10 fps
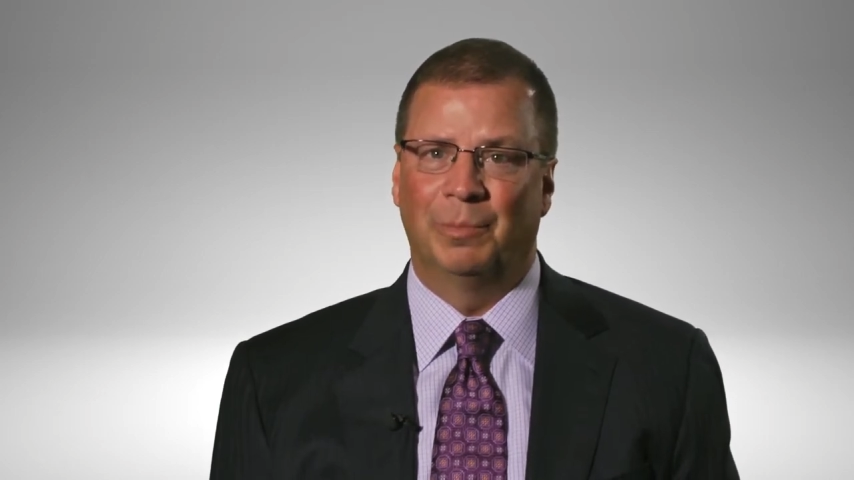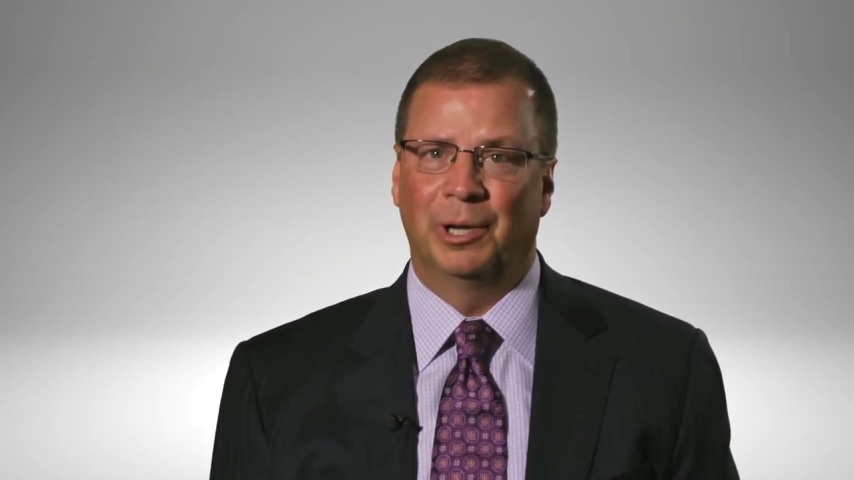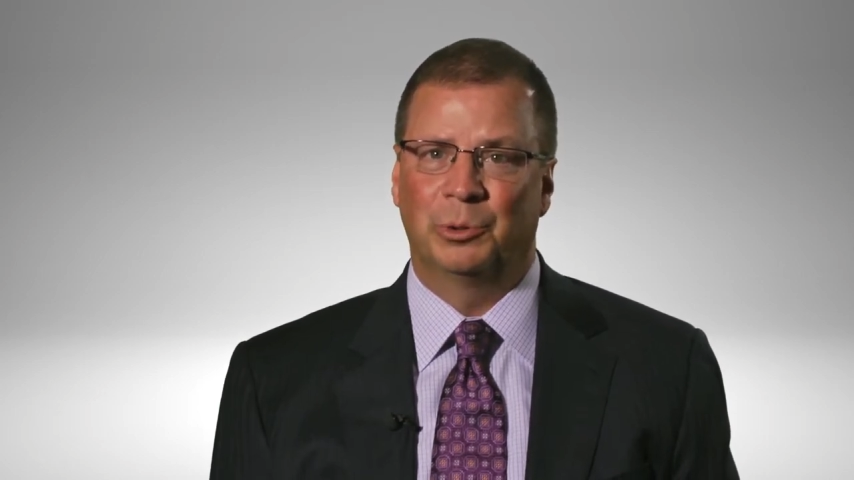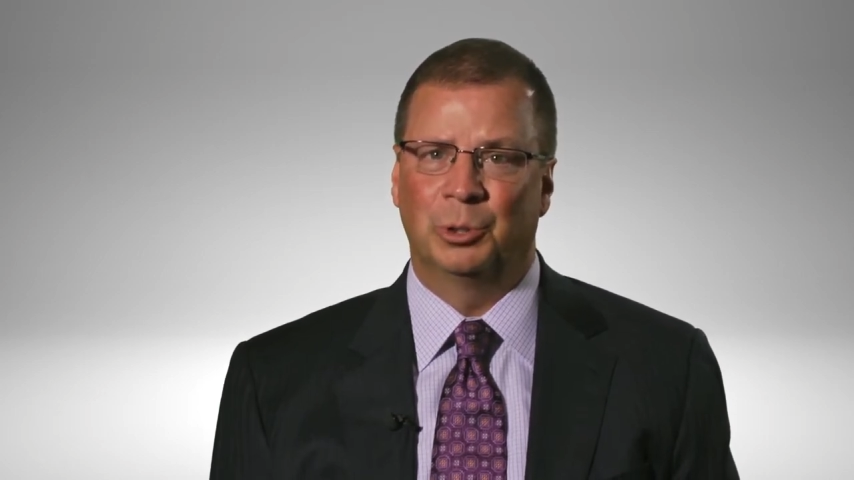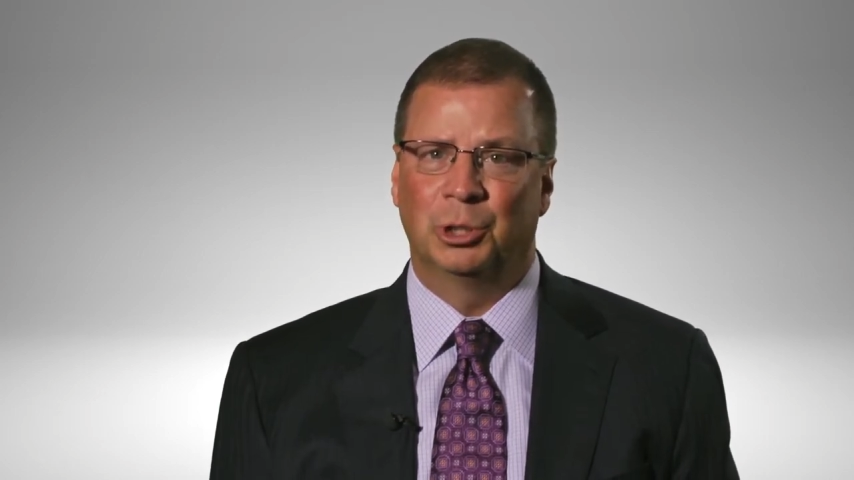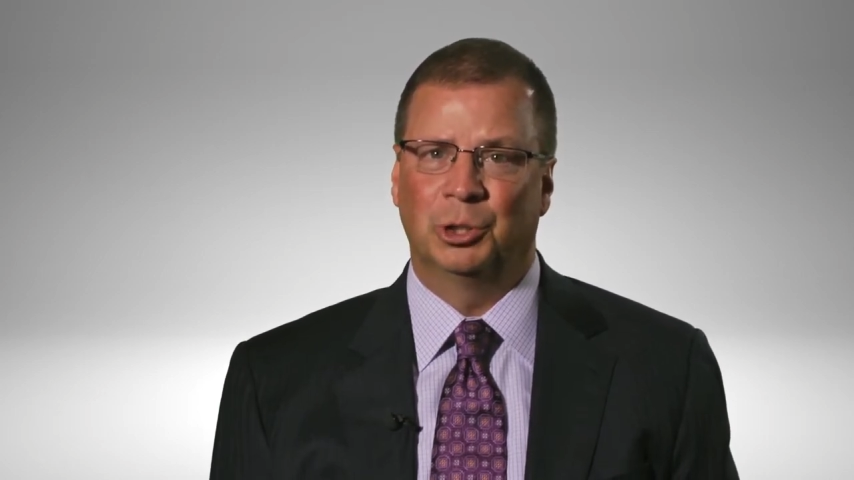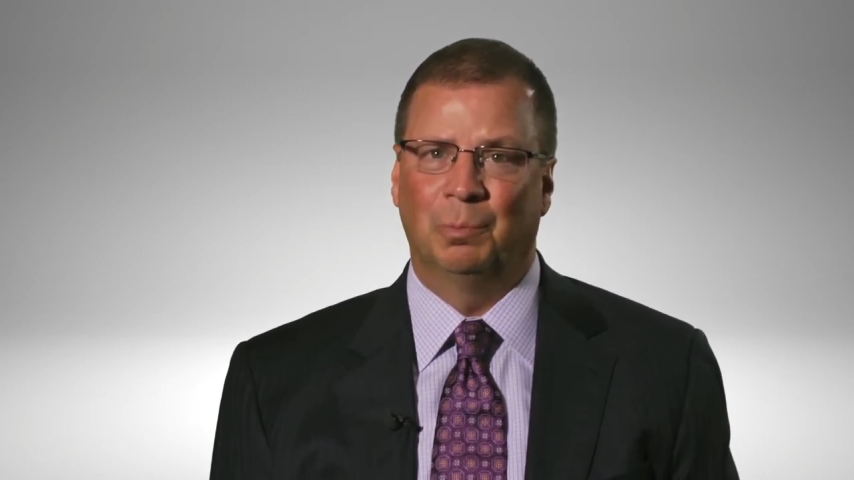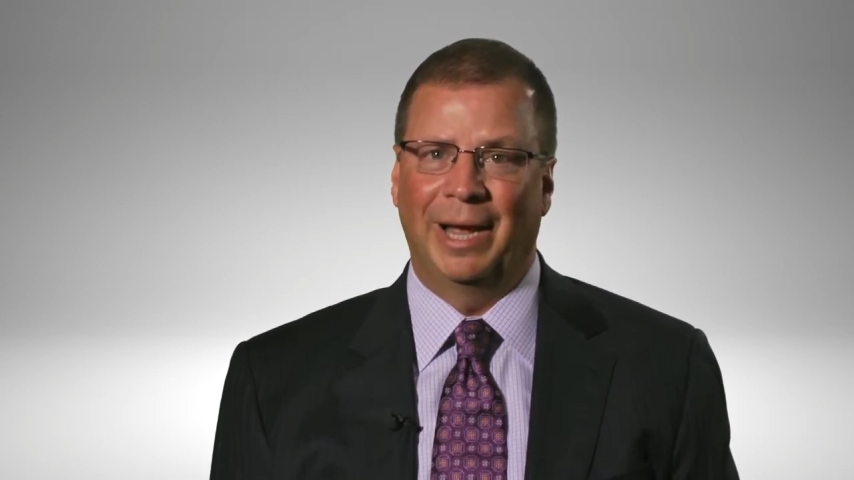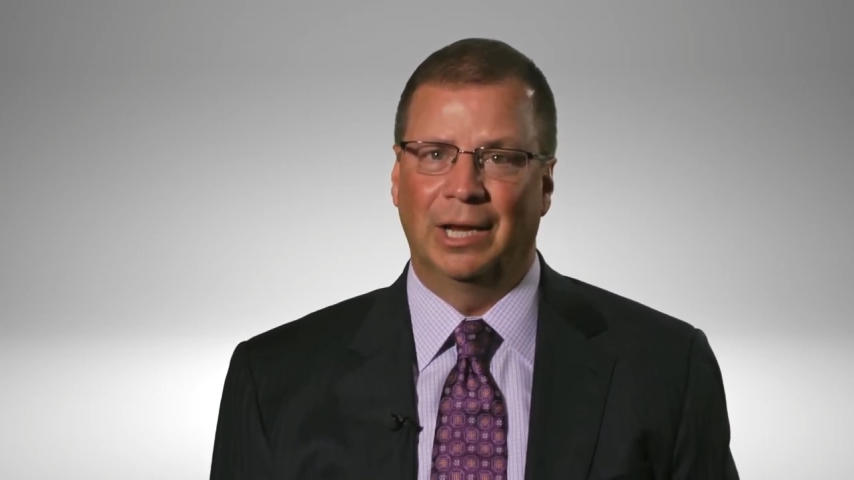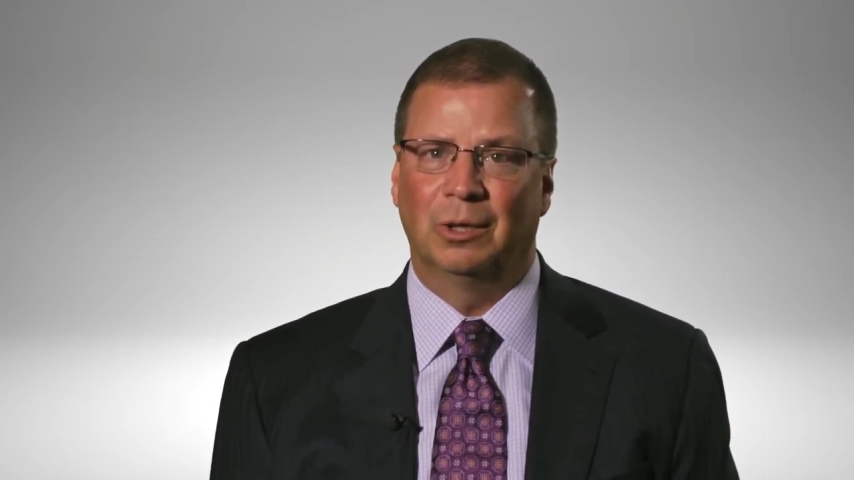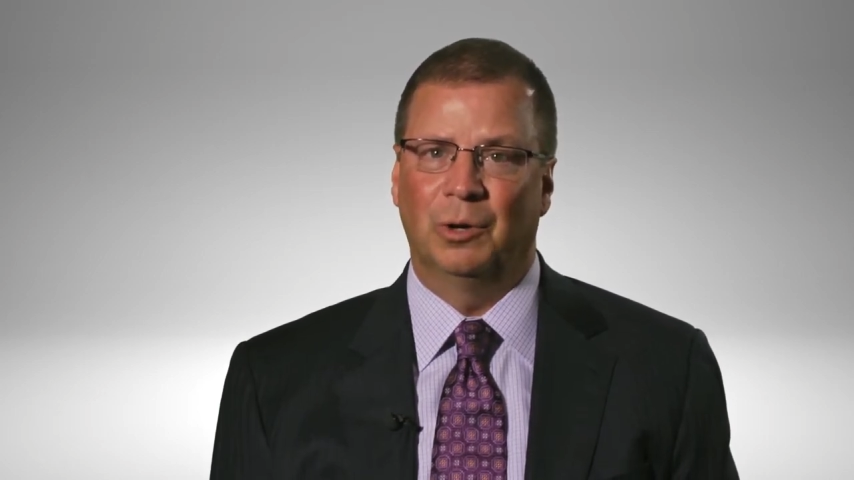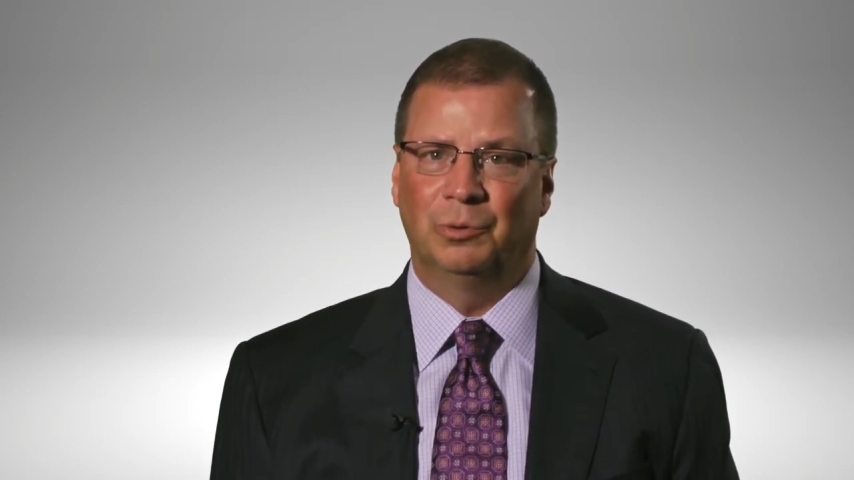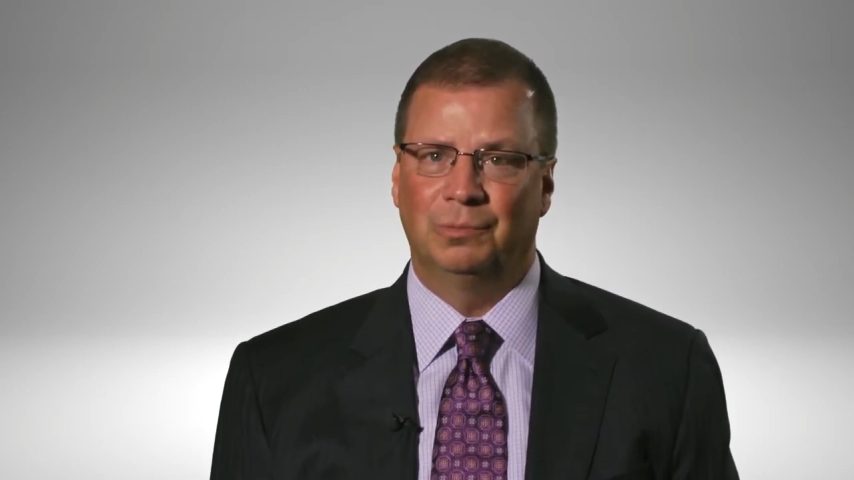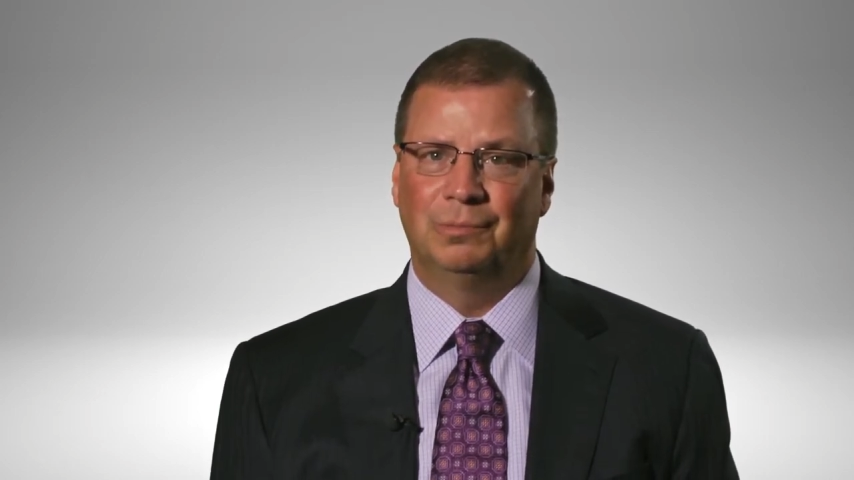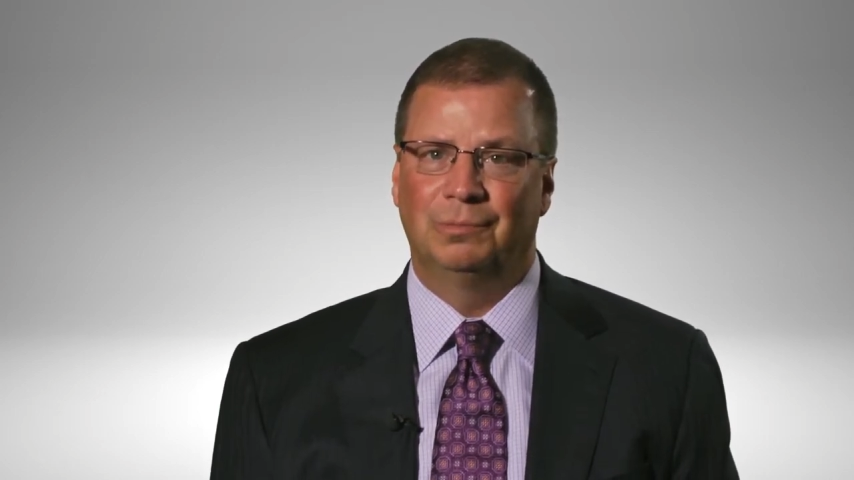by a traditional bank loan.